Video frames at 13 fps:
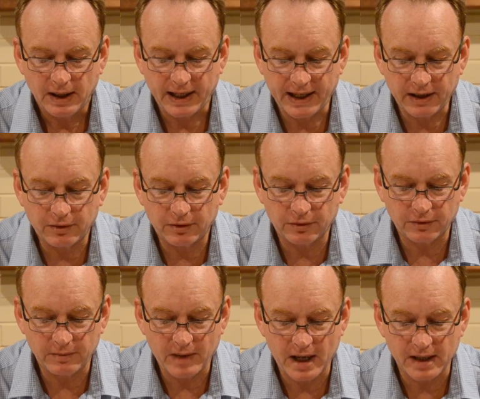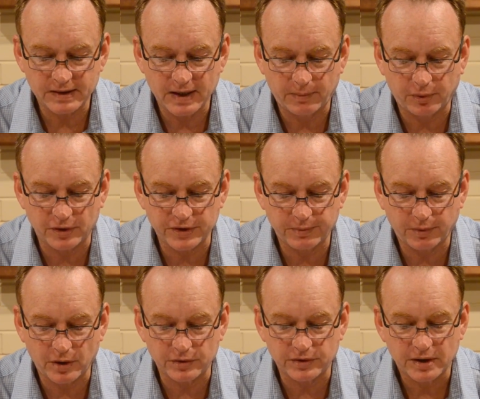Ariel remarks how
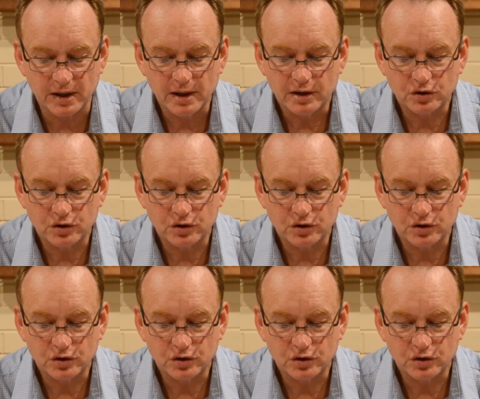Prospero's